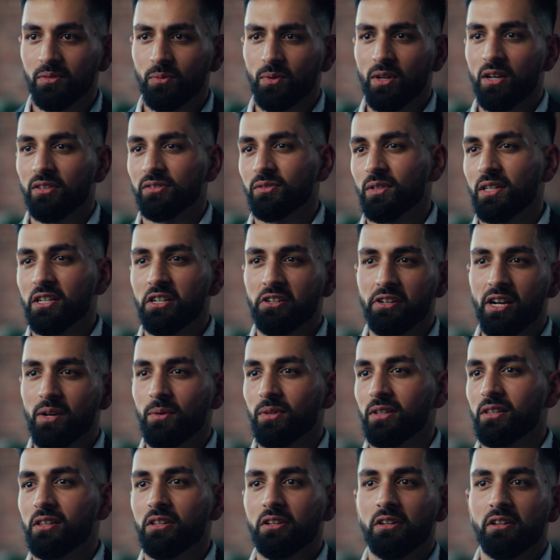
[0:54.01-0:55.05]
We also integrate
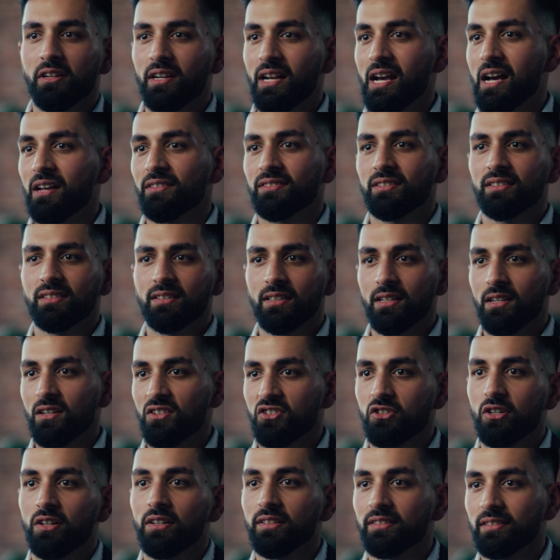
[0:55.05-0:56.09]
with clearinghouses and
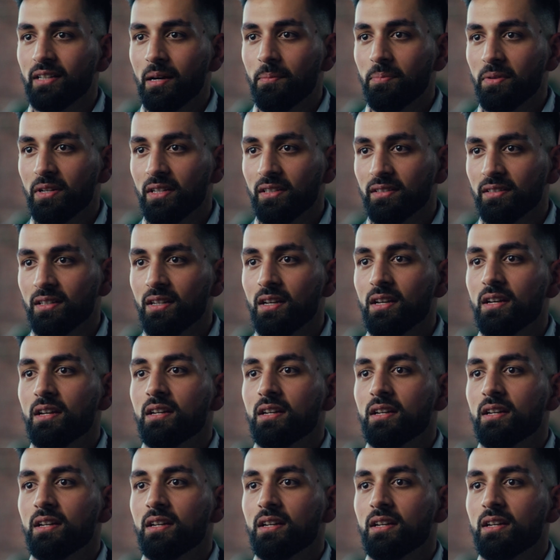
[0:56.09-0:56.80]
insurance companies